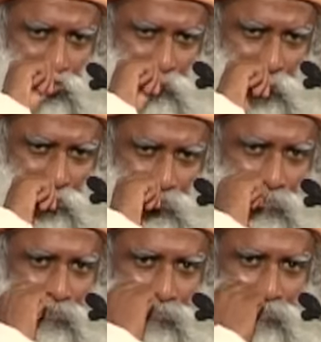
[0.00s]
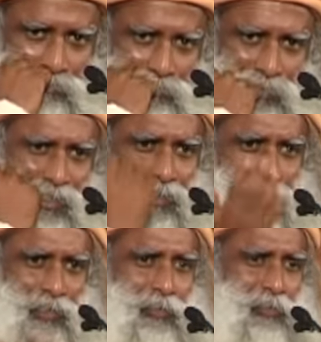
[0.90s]
is about, you know.
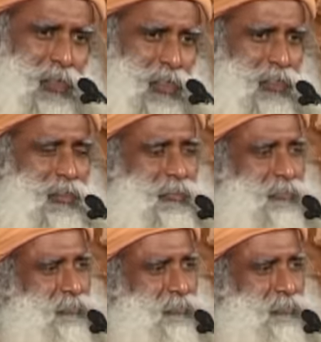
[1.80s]
Anyway, you're greedy.